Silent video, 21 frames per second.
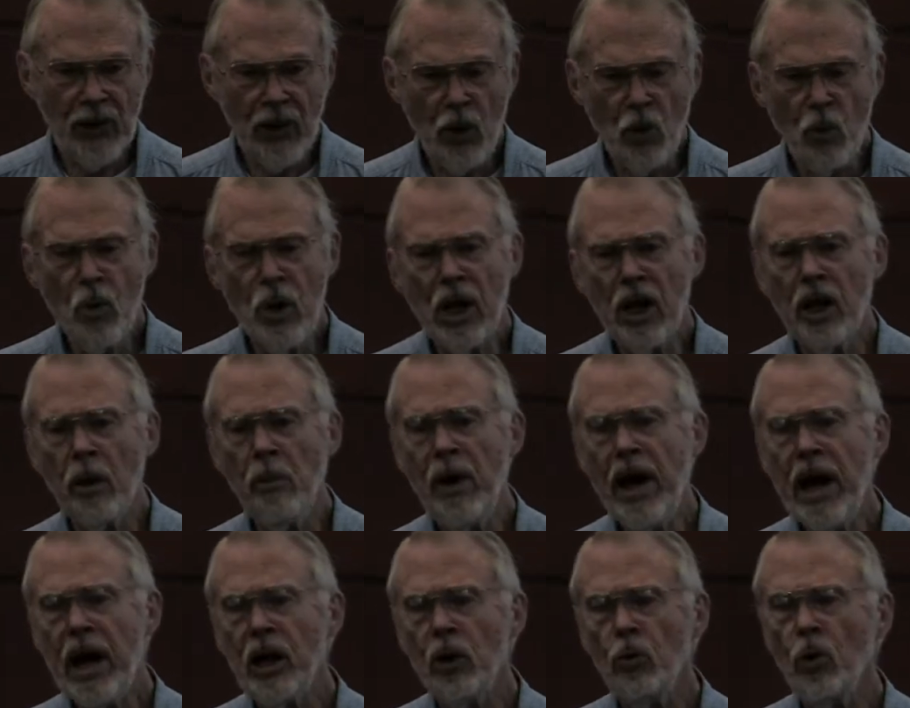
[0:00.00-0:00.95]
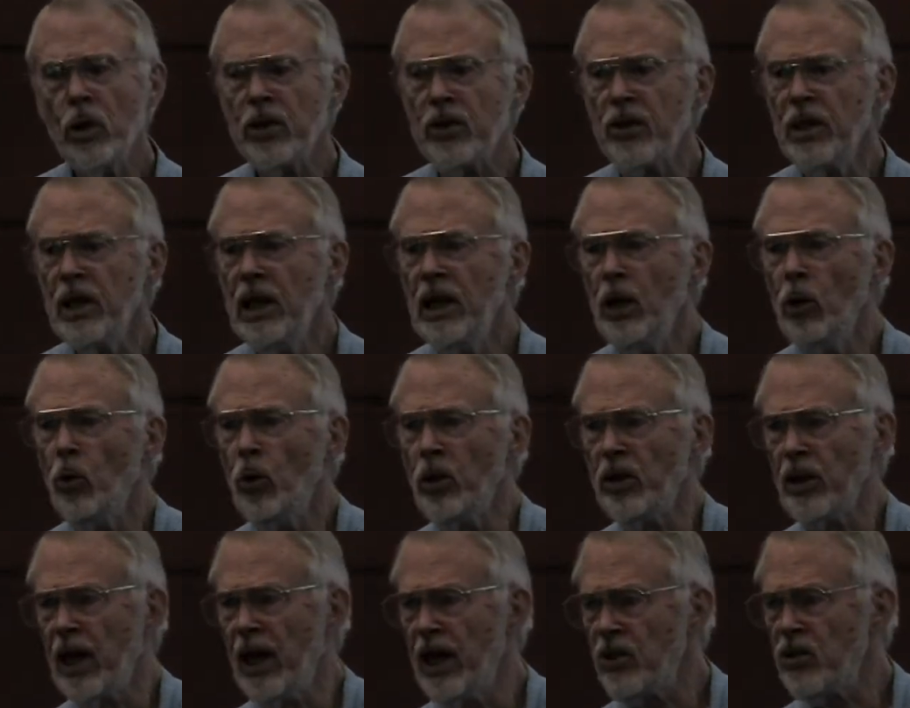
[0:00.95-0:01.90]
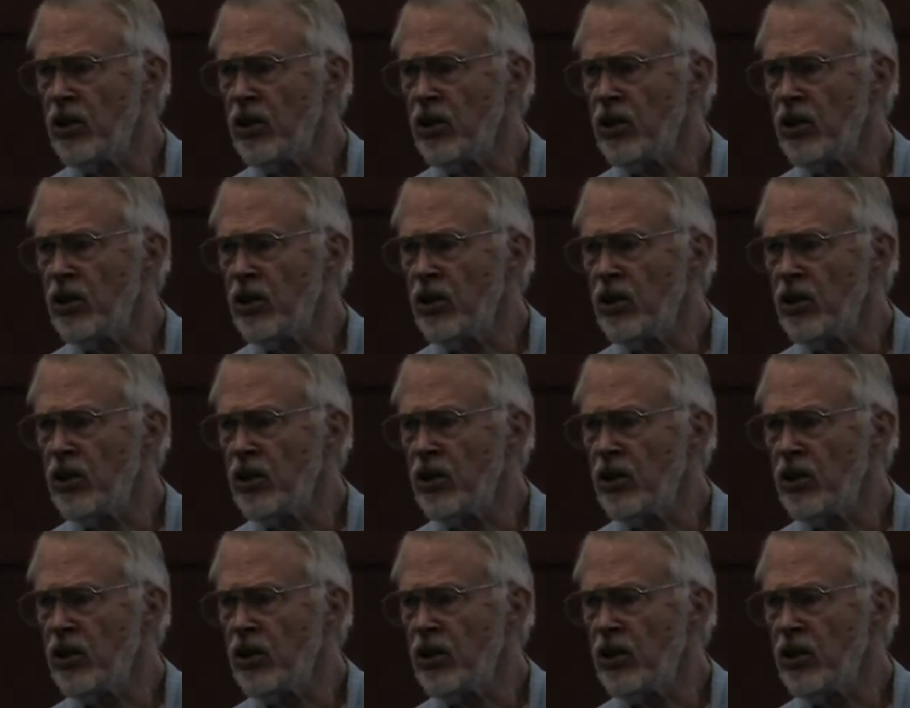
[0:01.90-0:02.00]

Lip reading: Well, the man was Lester